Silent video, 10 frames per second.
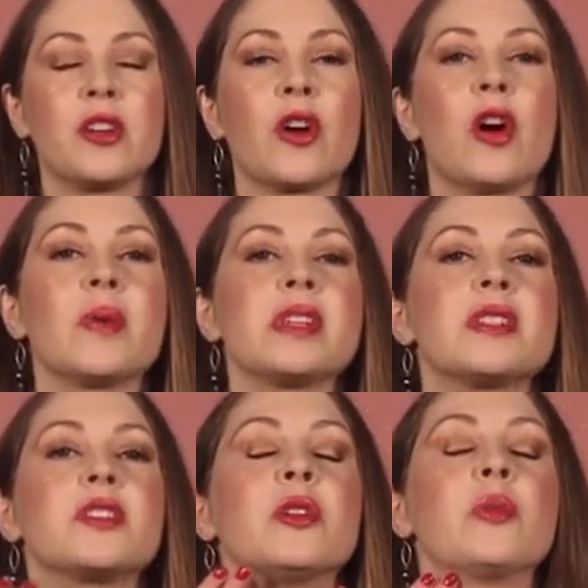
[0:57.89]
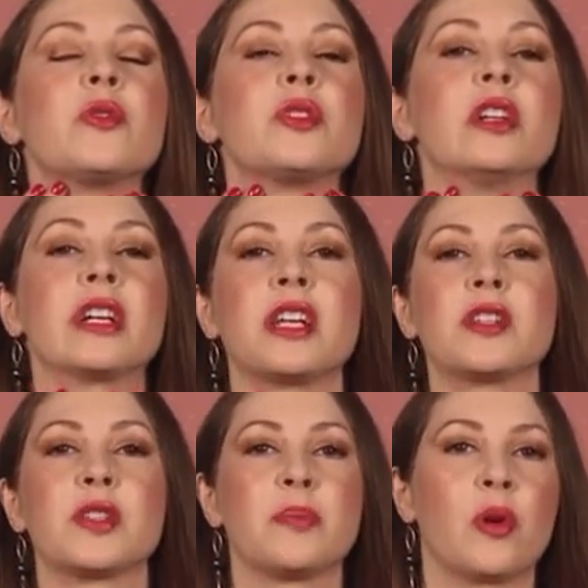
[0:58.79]
You're always looking
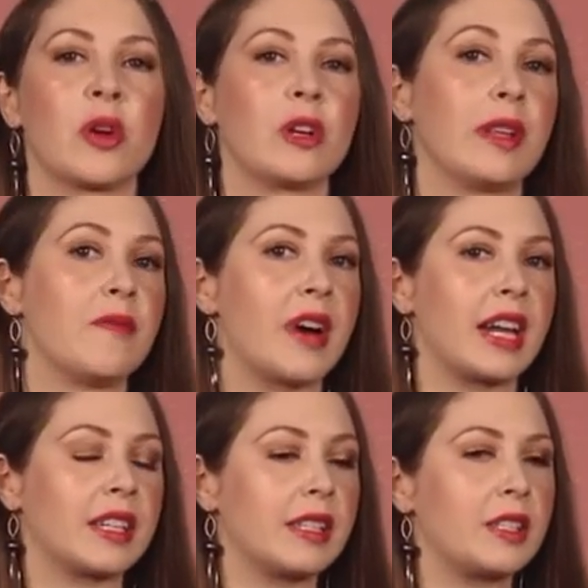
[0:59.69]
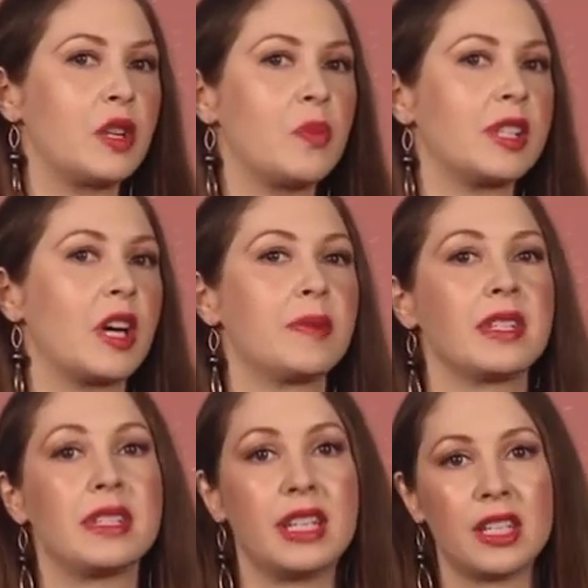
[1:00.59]
to support your lymphatic system, which helps
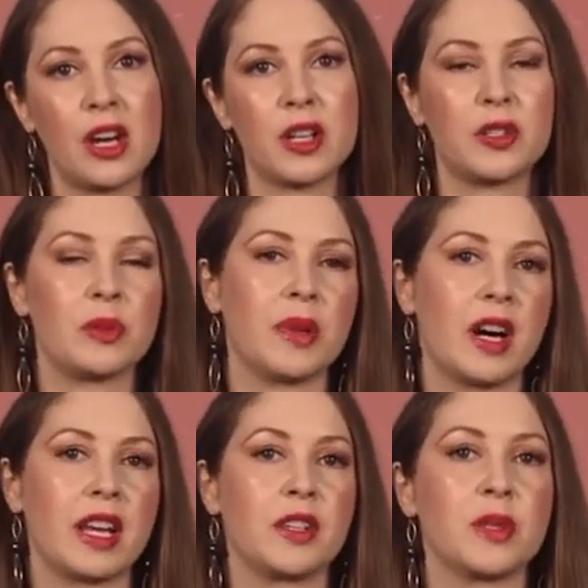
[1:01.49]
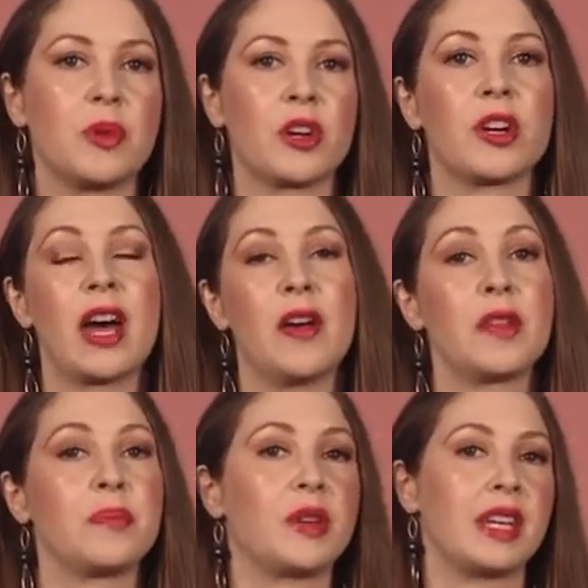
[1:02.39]
to detox your body and support your health
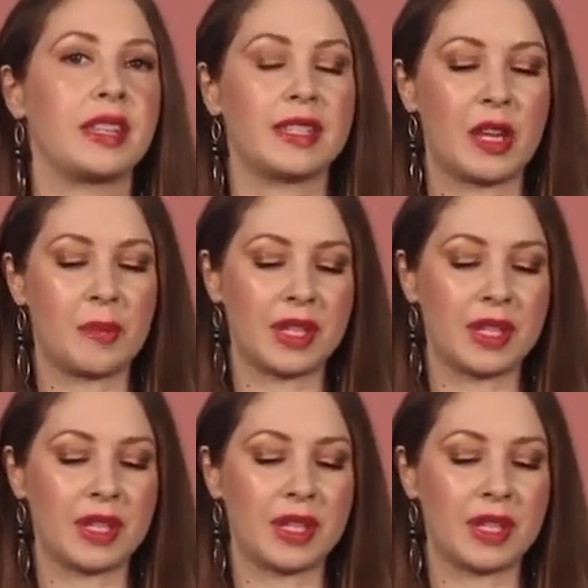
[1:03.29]
and beauty at the same